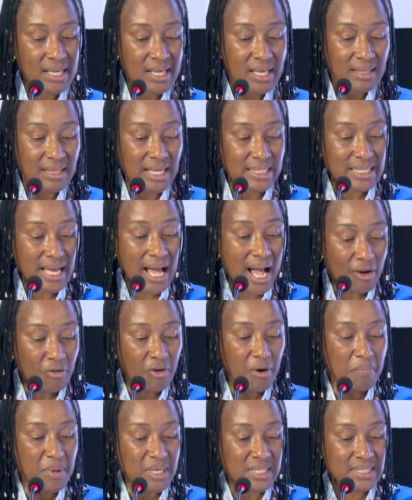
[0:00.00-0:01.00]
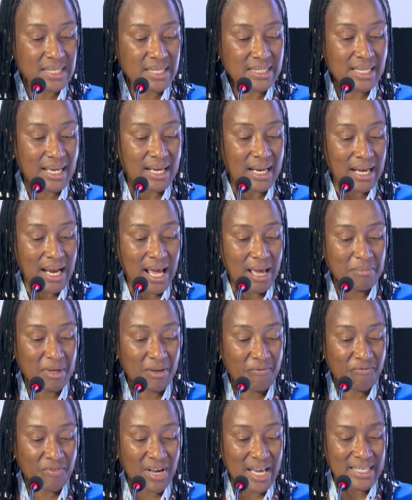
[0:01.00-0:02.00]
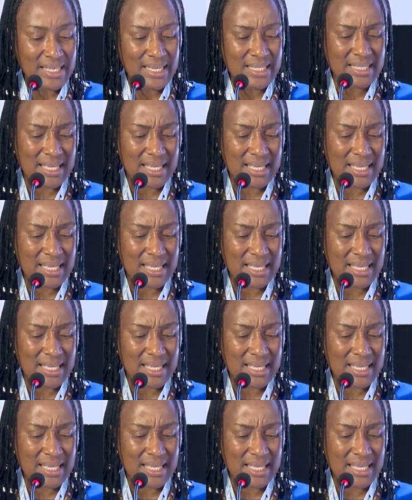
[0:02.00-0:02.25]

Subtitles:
that agribusiness and climate finance,